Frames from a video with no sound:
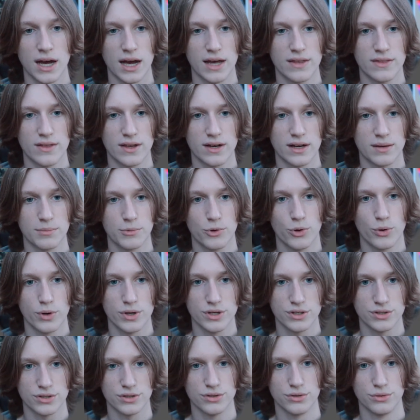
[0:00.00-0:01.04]
And then I'm
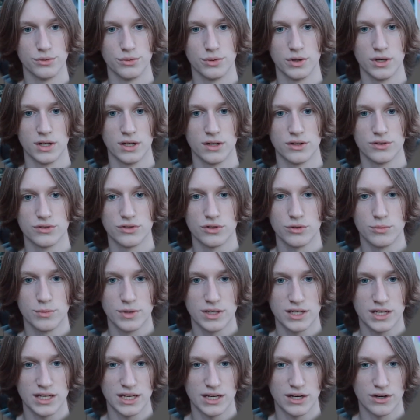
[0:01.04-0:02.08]
going to zoom
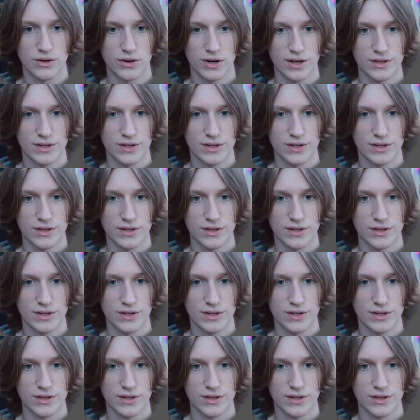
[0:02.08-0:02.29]
in here